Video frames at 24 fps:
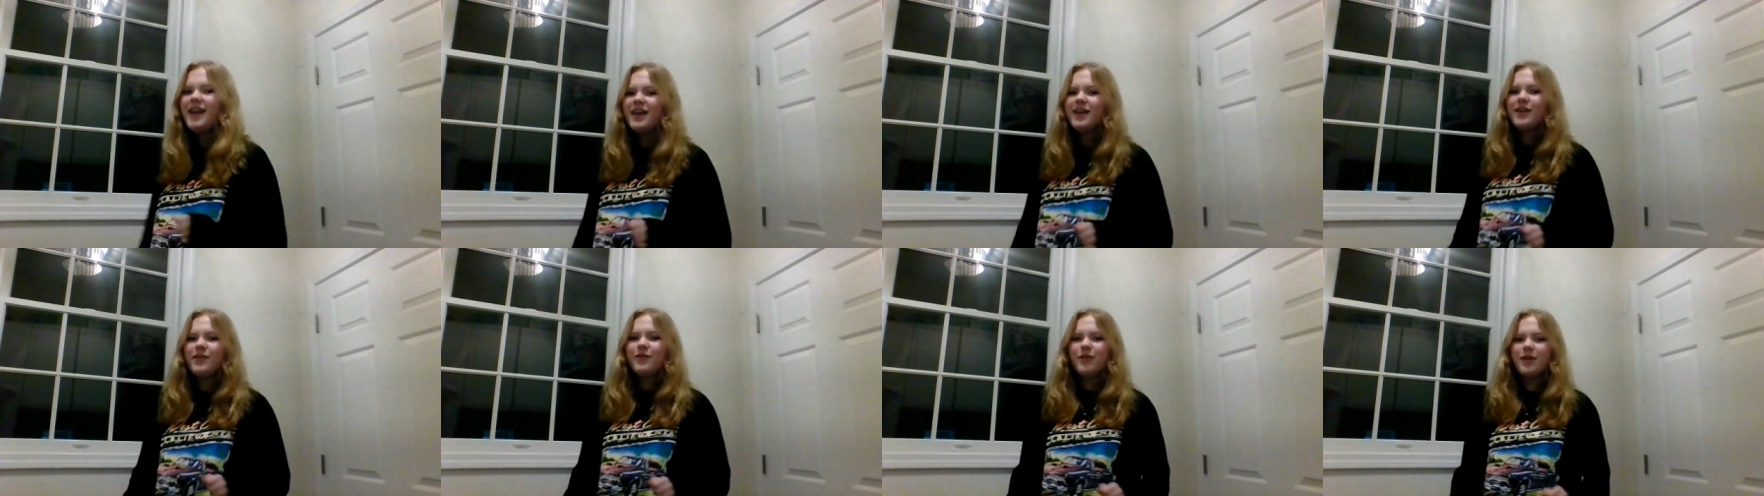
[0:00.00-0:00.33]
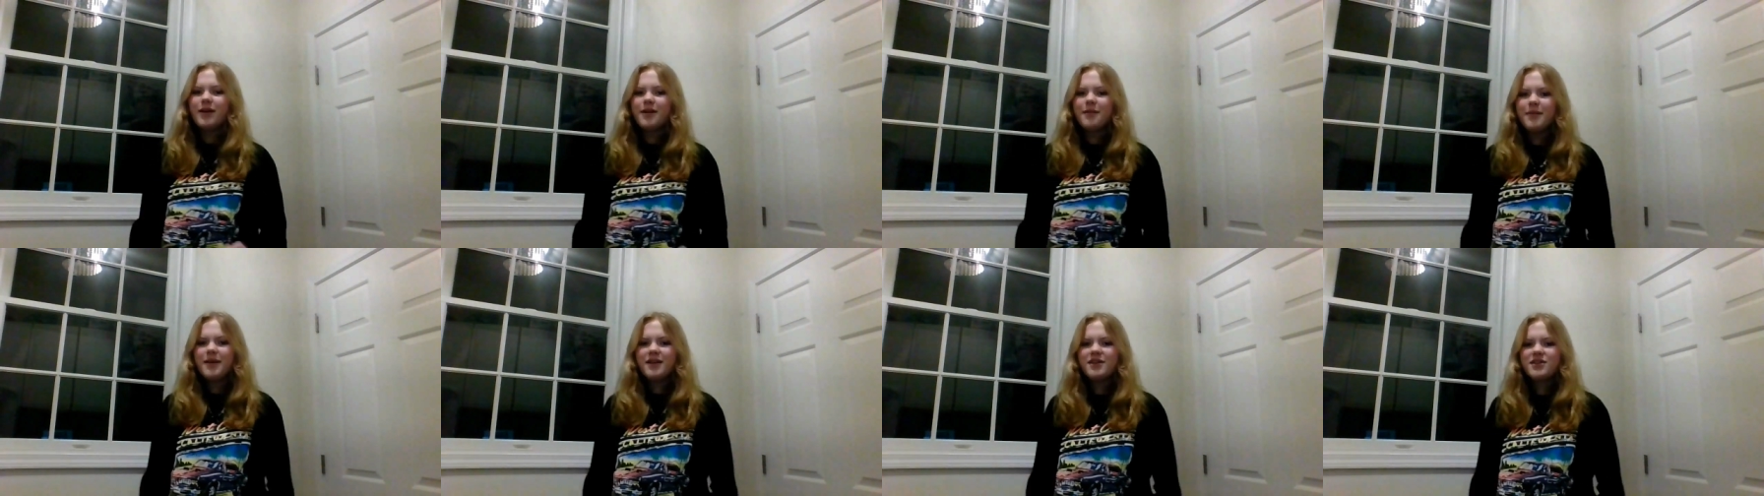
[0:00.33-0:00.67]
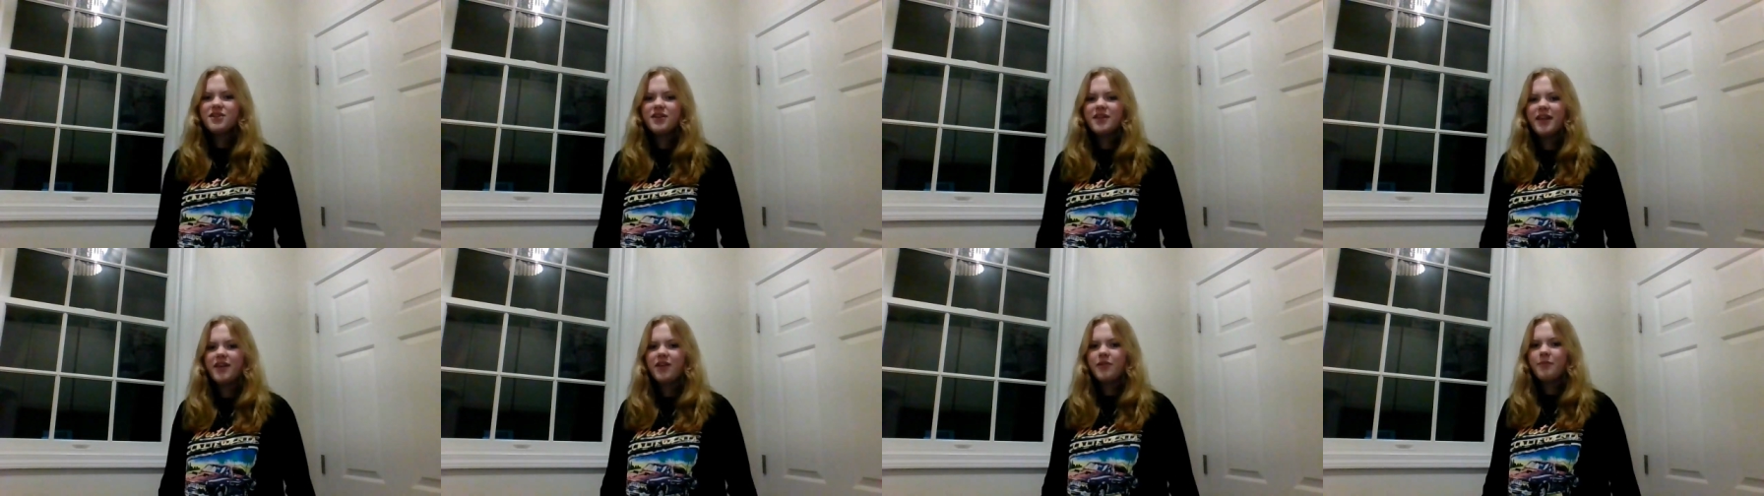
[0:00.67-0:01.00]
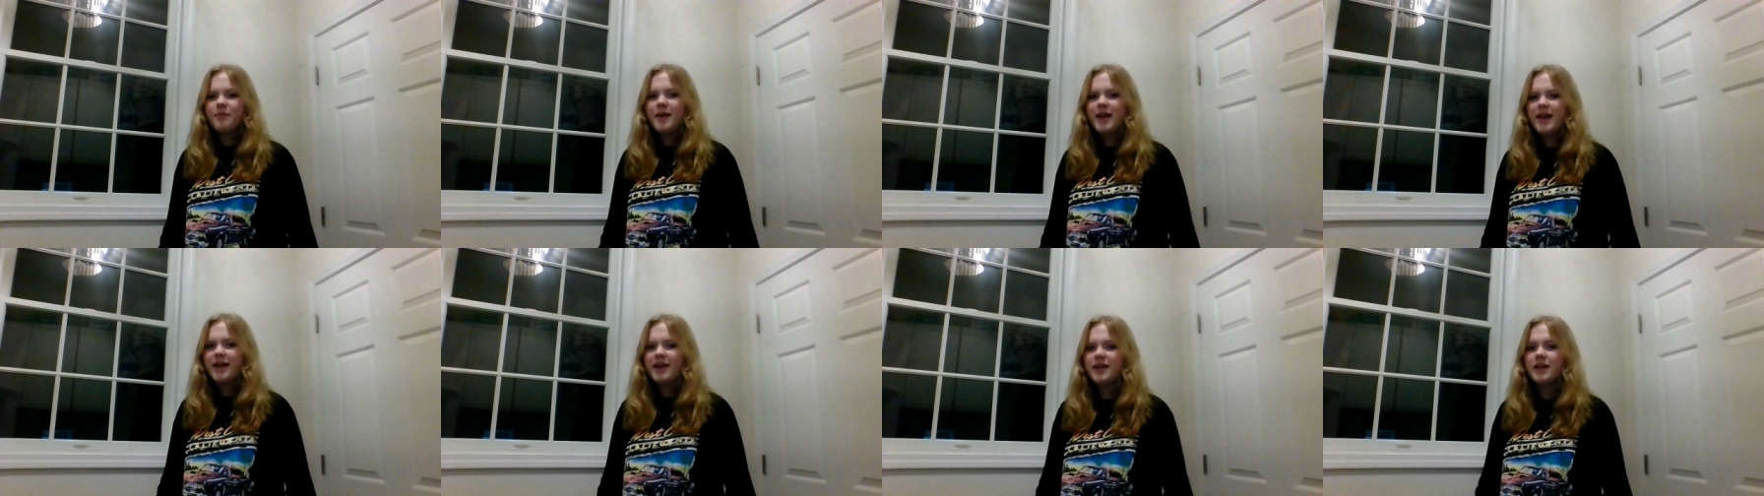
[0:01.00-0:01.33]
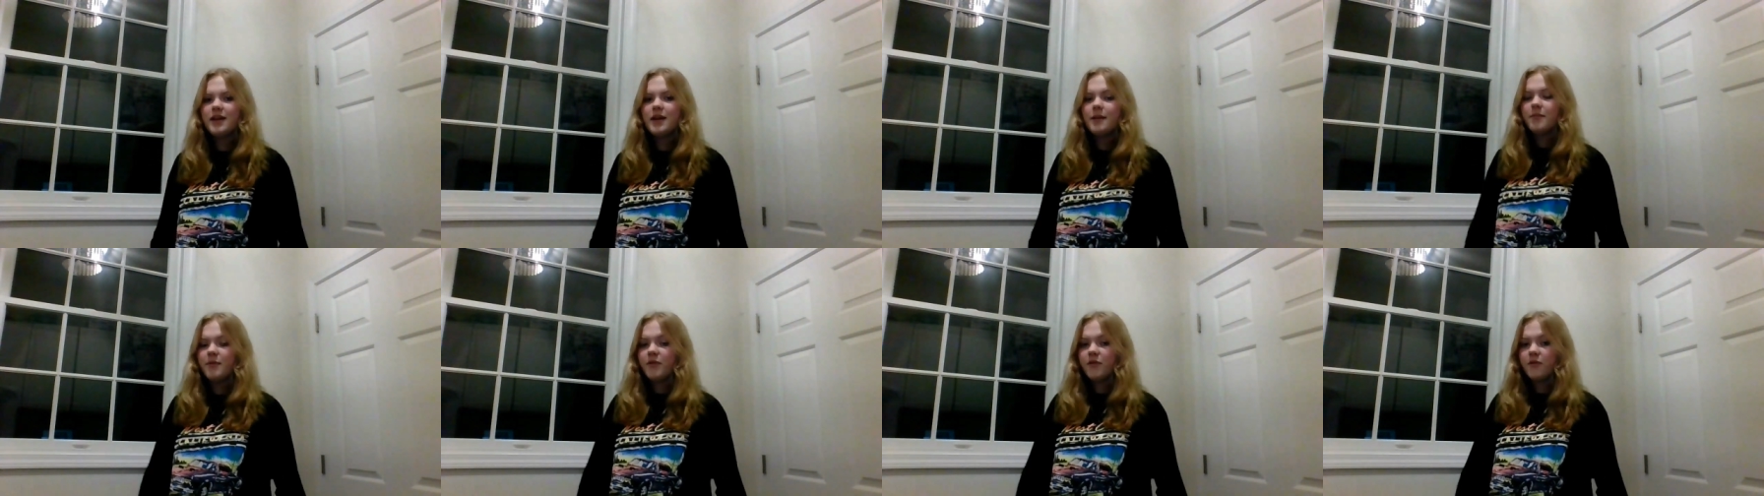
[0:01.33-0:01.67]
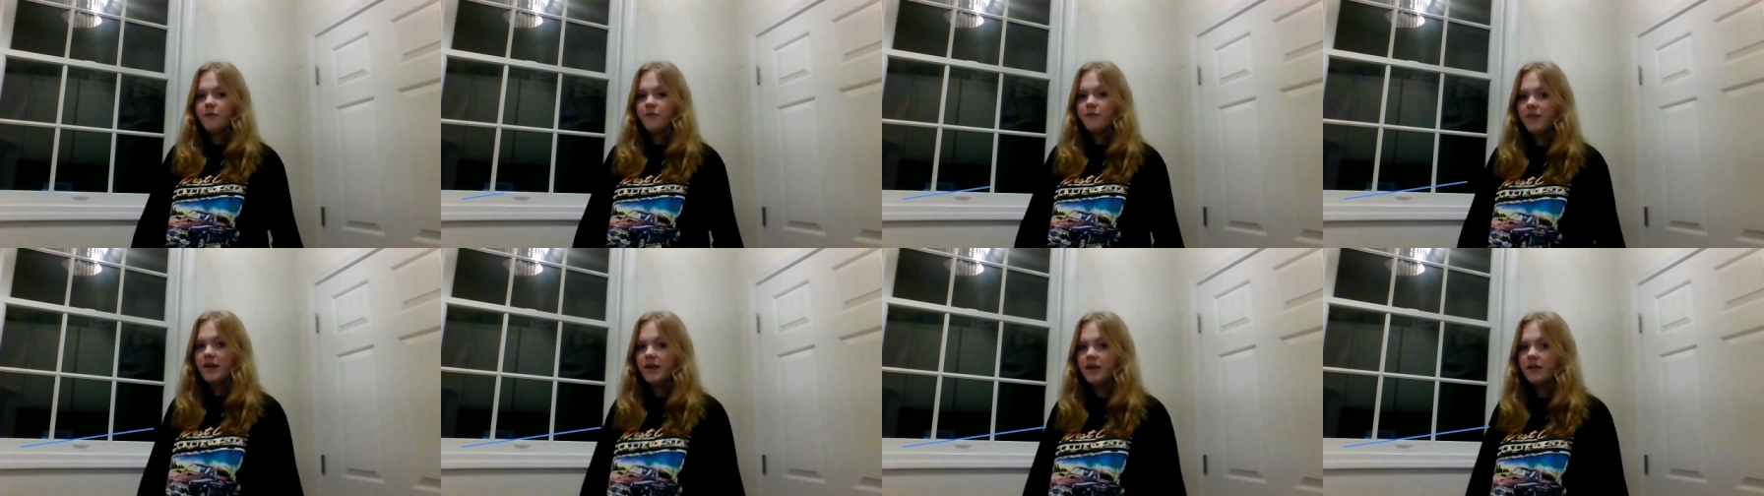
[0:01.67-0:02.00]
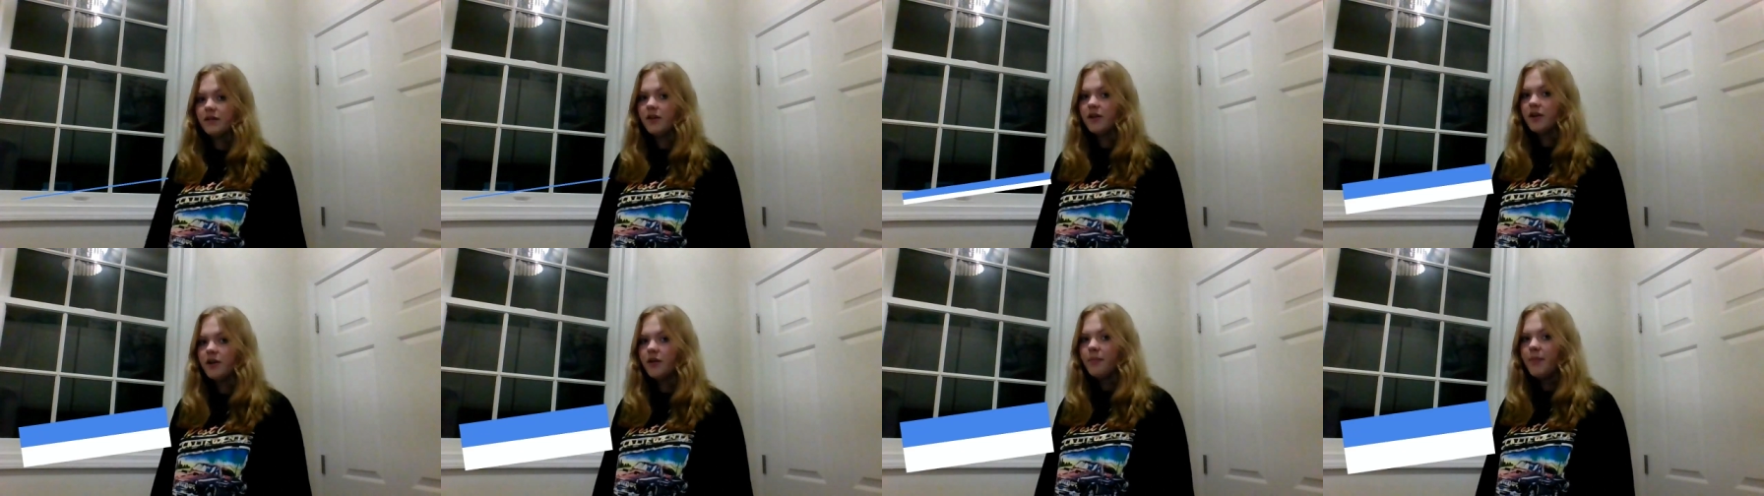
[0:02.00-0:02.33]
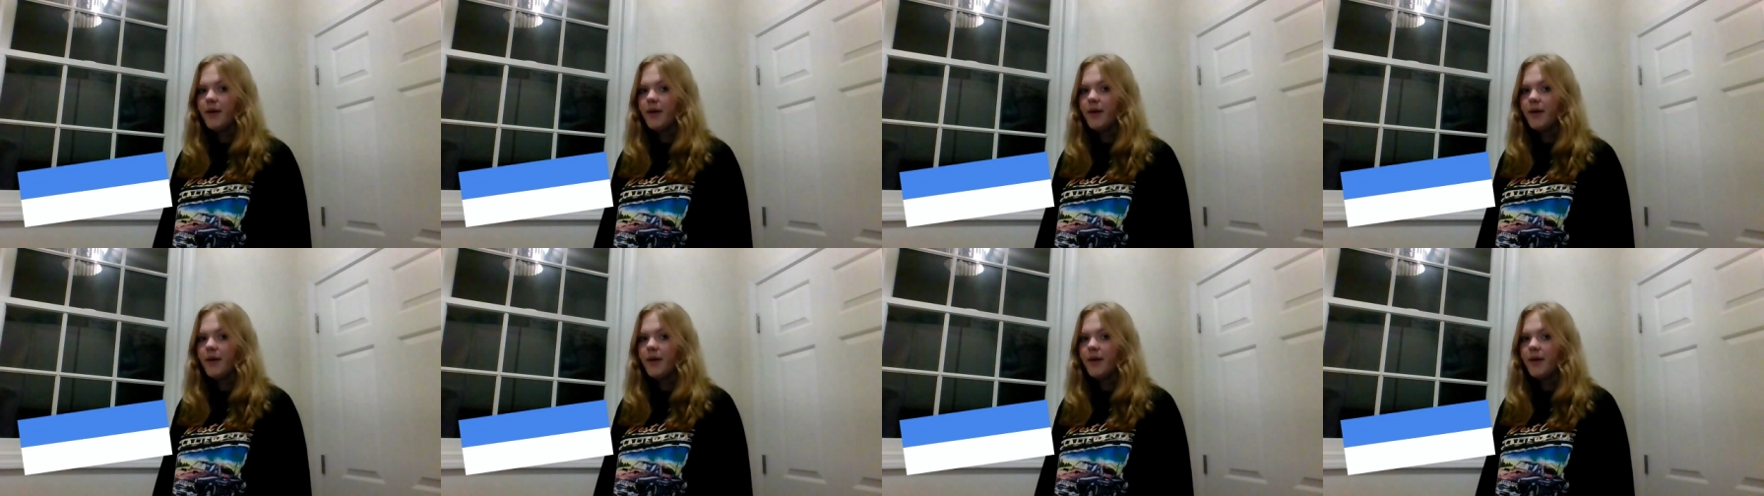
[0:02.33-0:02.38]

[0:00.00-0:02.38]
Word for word: You want to make sure that you're picking up your feet a little